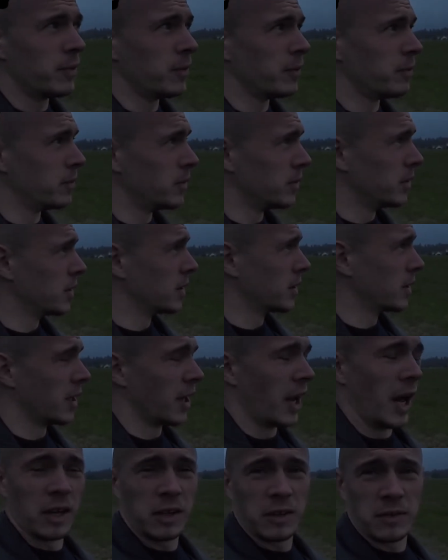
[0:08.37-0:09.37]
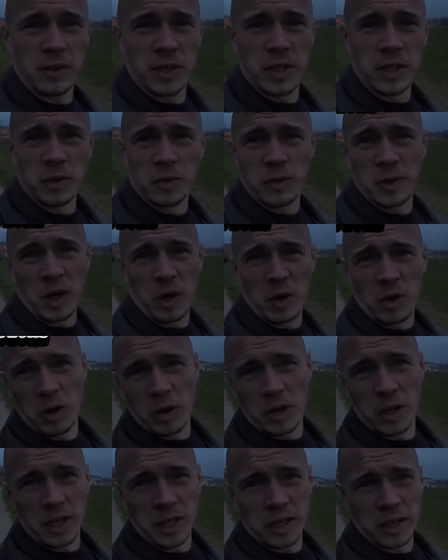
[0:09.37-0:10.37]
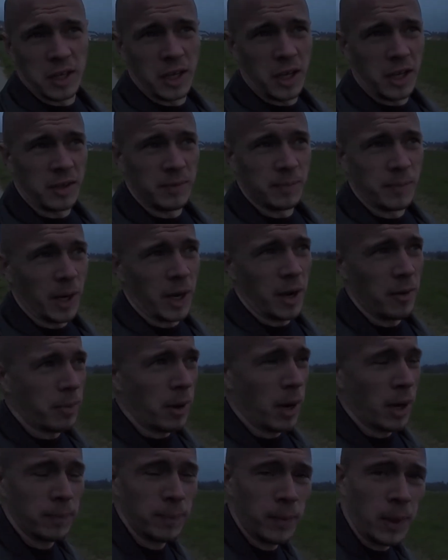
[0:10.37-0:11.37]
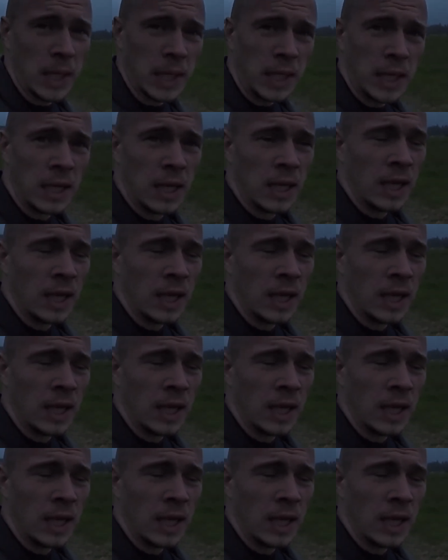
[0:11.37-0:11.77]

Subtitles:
For the last video we're all inside my apartment,